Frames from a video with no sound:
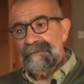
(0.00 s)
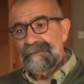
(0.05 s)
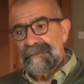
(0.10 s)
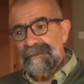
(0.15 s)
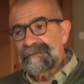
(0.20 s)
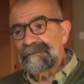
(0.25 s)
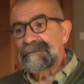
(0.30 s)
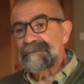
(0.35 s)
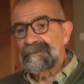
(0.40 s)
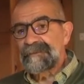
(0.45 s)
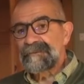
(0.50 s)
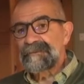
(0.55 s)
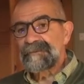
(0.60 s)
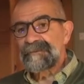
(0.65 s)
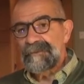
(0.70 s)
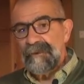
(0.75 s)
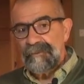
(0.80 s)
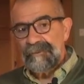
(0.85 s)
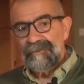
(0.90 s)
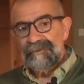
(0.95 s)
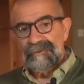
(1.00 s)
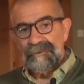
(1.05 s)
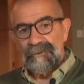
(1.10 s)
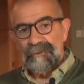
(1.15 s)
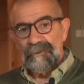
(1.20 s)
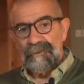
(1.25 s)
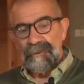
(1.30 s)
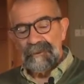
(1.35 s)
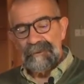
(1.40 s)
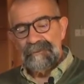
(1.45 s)
This is a
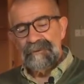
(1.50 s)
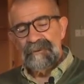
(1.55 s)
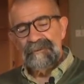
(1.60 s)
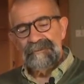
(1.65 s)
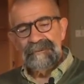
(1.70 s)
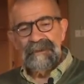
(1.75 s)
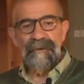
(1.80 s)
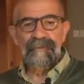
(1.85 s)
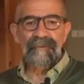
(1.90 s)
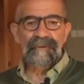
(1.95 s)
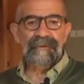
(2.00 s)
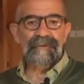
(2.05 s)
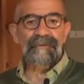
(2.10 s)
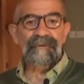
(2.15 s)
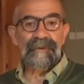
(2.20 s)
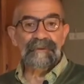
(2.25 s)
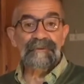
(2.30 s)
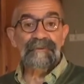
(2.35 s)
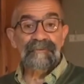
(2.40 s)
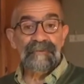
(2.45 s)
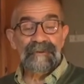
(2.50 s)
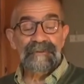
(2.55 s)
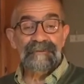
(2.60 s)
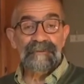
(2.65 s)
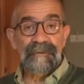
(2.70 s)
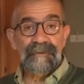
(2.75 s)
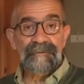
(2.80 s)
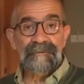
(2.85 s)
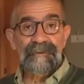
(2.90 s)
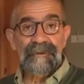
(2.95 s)
social, it turns out when you look at the
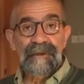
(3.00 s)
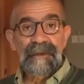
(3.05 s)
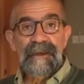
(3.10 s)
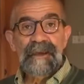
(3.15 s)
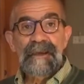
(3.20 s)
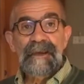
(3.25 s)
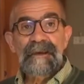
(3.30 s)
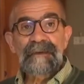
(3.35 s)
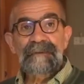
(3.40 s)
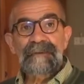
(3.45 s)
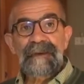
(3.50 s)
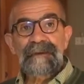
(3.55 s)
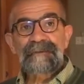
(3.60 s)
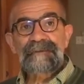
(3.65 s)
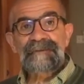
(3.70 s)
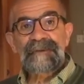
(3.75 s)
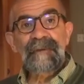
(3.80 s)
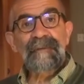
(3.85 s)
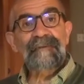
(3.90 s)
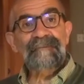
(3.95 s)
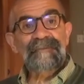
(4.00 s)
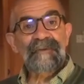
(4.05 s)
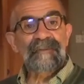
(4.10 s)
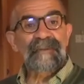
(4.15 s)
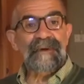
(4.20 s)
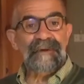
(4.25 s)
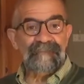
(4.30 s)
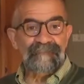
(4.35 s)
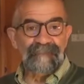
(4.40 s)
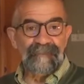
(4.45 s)
research that some of the
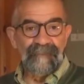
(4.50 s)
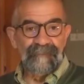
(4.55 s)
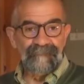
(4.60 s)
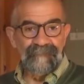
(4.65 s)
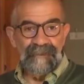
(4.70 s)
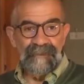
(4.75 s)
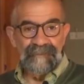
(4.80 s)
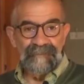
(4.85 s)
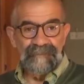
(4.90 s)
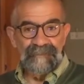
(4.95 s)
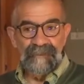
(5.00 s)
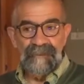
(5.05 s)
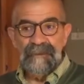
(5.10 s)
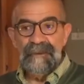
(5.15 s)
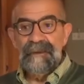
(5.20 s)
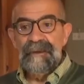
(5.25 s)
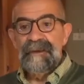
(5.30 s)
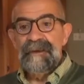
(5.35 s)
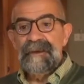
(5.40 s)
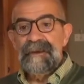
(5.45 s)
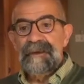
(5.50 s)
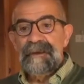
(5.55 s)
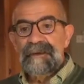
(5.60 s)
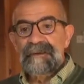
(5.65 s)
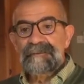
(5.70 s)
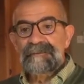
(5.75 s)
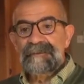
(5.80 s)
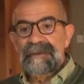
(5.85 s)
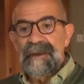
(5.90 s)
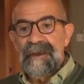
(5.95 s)
benefit of this
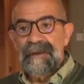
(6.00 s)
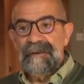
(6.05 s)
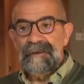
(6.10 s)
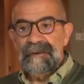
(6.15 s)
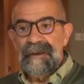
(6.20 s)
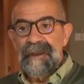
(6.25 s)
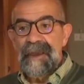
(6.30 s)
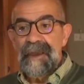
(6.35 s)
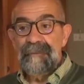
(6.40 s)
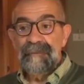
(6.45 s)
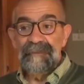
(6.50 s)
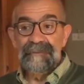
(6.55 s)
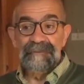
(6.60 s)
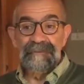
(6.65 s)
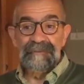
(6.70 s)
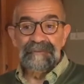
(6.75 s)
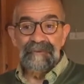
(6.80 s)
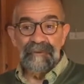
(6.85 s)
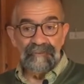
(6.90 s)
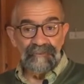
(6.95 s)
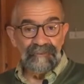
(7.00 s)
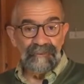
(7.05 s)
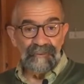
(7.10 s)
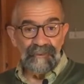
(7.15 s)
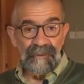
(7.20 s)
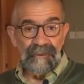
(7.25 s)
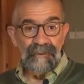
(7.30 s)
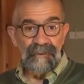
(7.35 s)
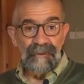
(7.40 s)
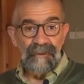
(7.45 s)
is that it happens
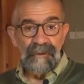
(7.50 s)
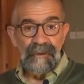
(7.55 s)
socially.